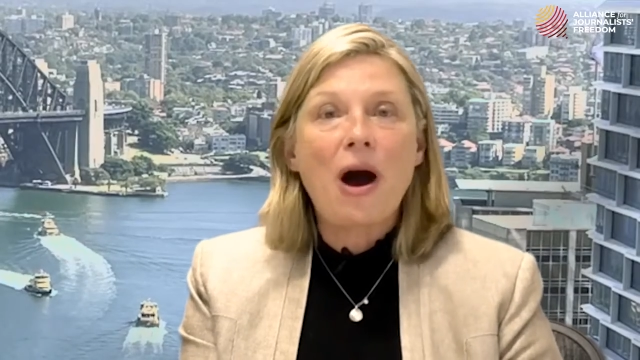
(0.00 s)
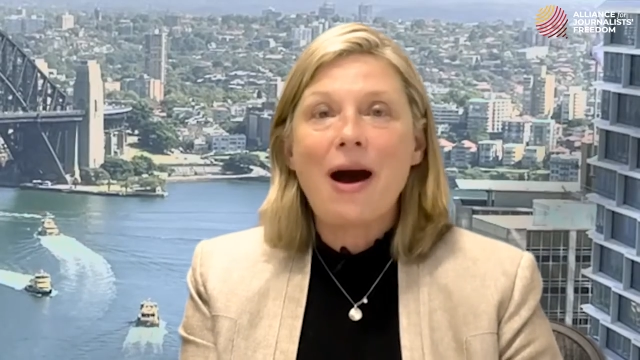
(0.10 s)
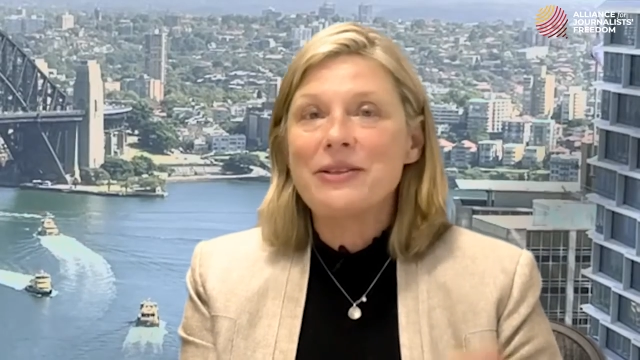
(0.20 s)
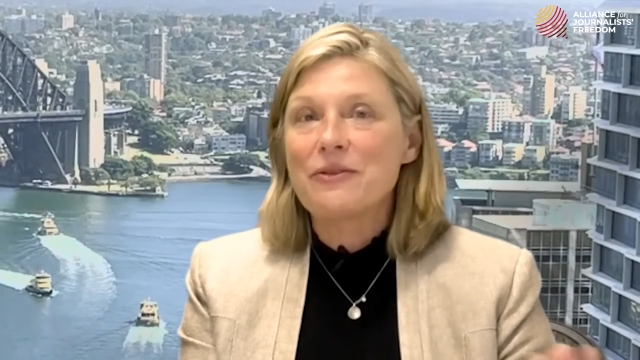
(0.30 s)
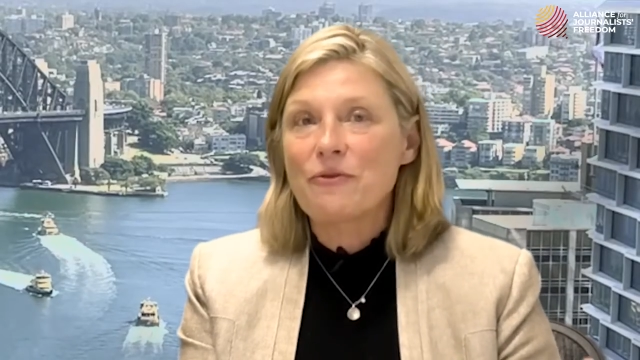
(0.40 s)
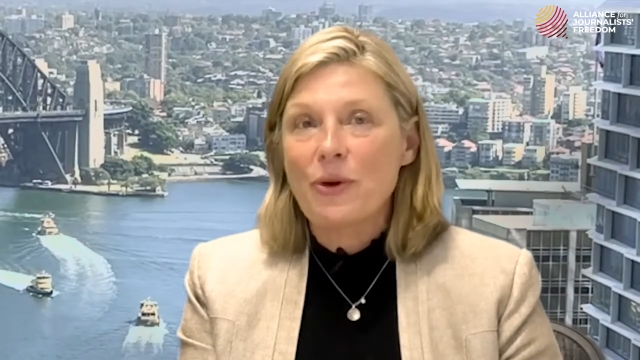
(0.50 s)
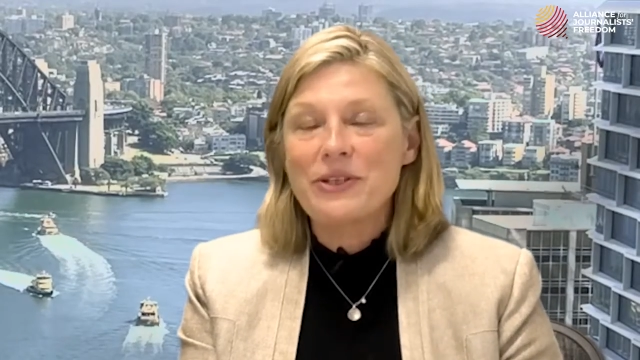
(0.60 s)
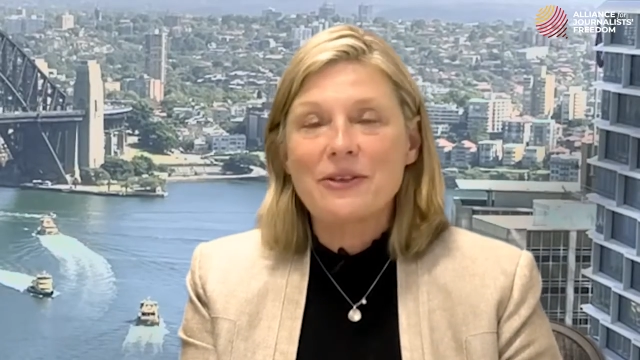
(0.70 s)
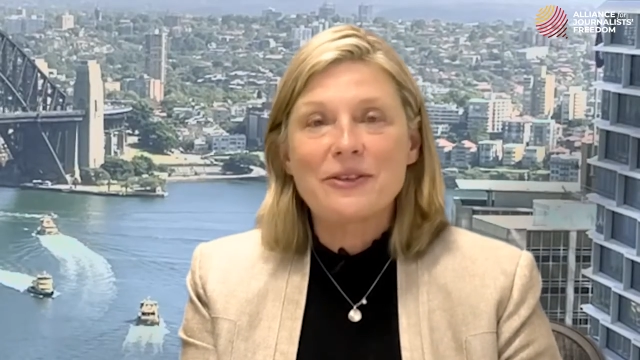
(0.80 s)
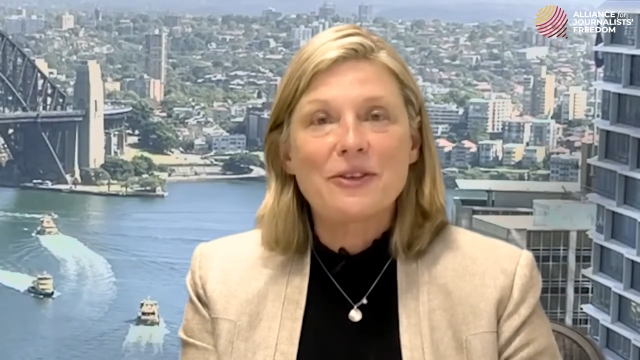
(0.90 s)
kinds of
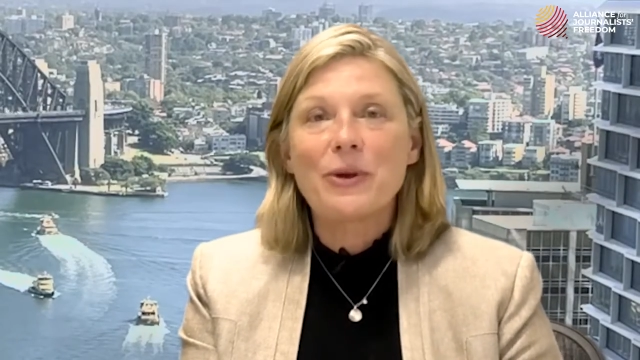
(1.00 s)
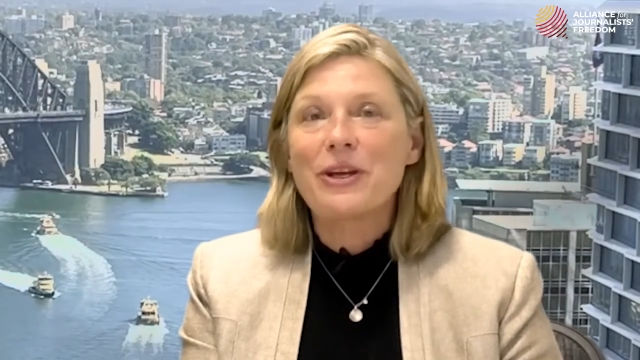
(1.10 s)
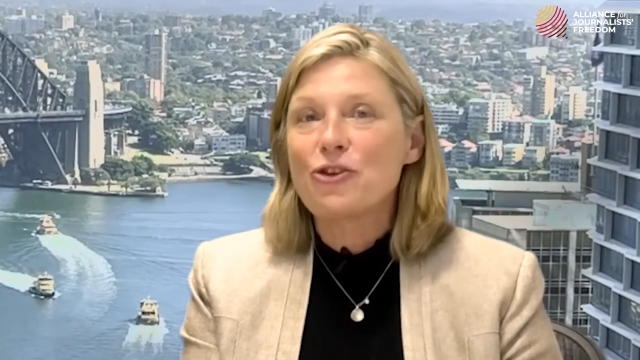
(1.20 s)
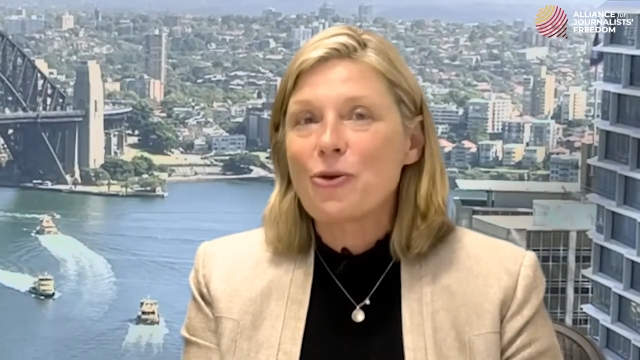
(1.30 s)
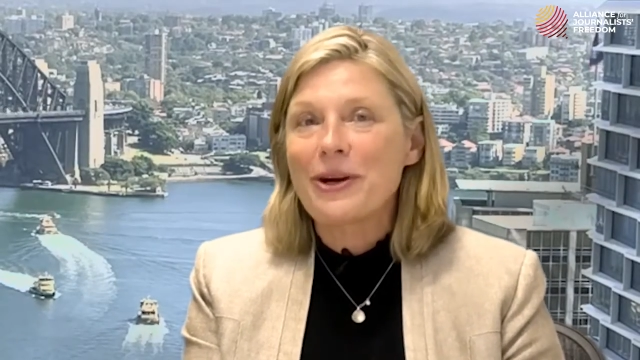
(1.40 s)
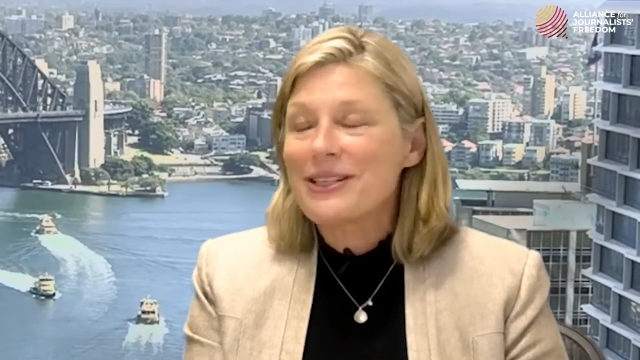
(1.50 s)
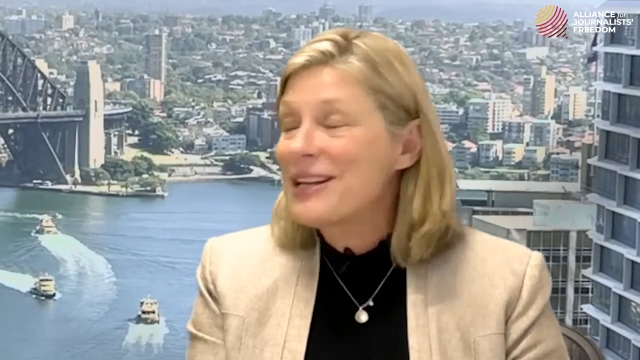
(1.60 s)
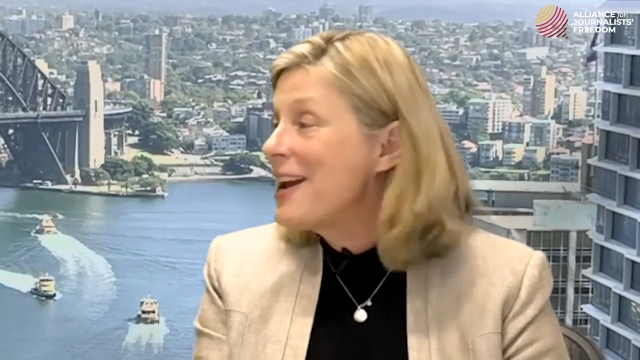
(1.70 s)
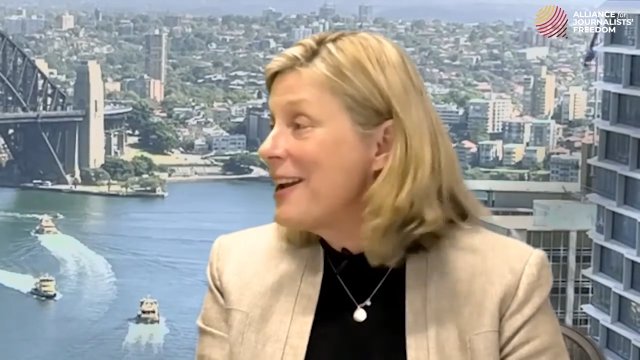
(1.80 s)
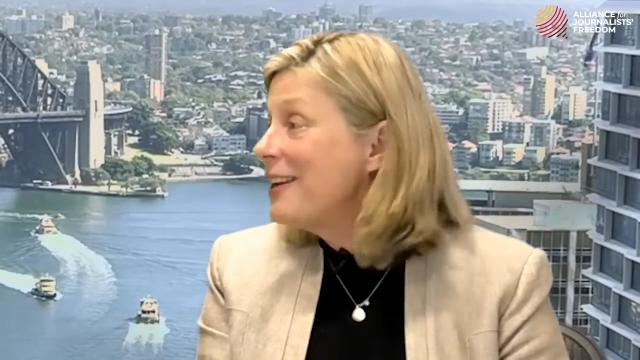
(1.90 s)
voices that we enjoy
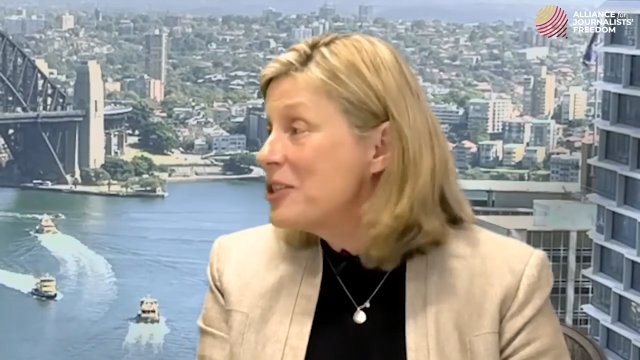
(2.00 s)
today